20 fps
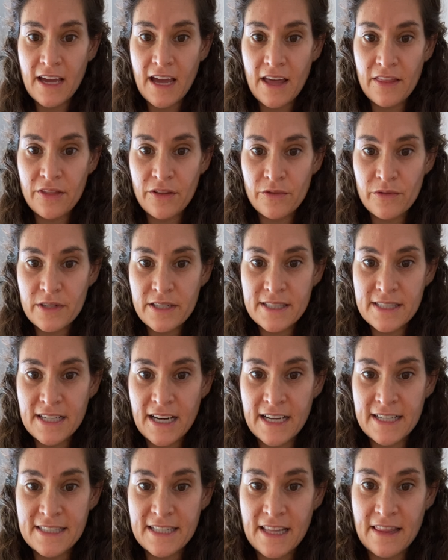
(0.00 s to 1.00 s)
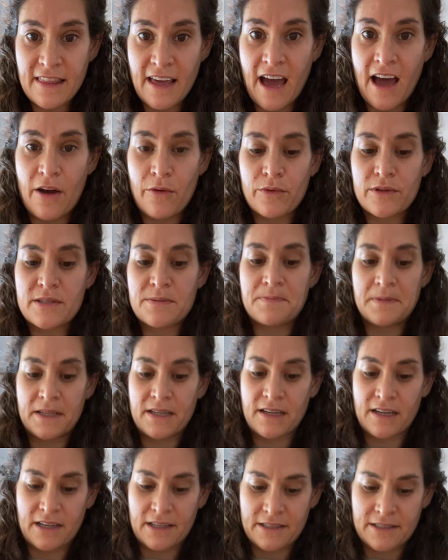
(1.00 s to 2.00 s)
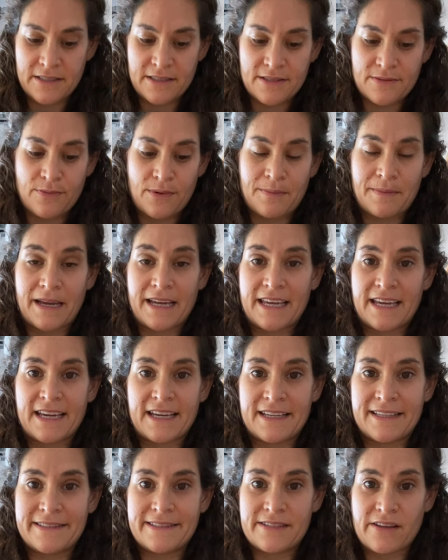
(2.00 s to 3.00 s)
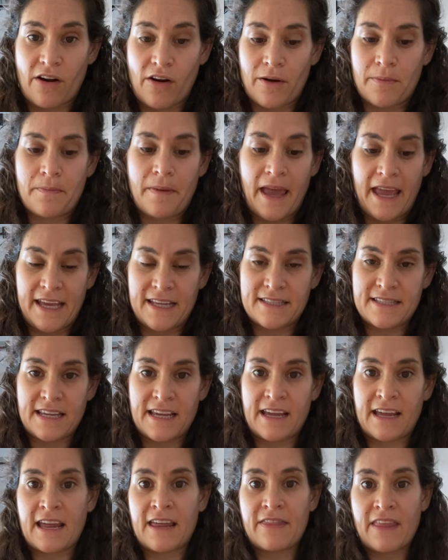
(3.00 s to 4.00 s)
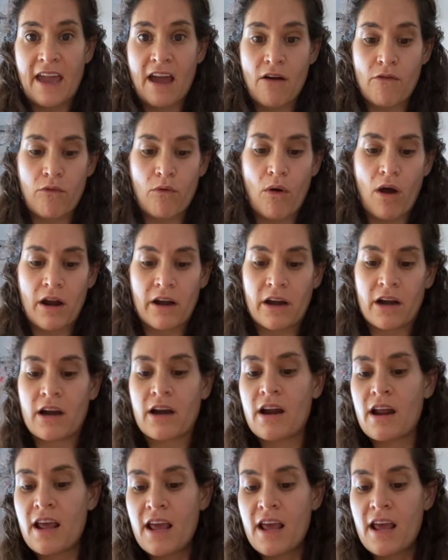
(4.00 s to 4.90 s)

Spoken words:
And the reason I did that was because when my kids are painting and they have water,